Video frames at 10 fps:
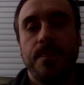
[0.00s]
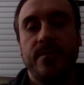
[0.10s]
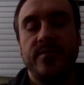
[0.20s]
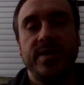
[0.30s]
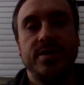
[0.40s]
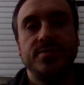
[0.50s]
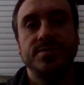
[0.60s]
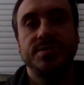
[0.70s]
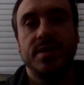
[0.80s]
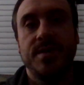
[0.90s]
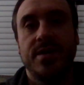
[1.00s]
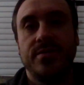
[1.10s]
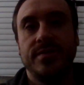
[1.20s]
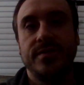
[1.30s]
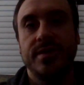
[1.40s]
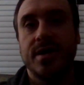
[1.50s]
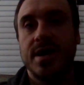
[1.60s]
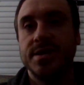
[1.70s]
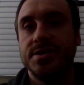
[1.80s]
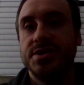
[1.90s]
videos about the
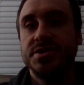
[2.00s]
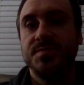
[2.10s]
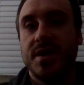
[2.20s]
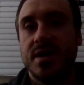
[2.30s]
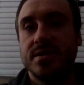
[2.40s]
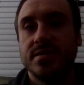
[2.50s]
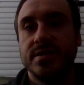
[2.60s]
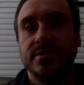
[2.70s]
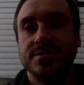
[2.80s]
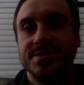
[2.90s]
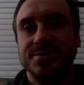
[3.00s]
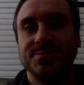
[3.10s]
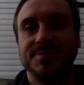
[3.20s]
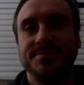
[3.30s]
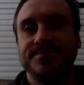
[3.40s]
god Tishpak here soon.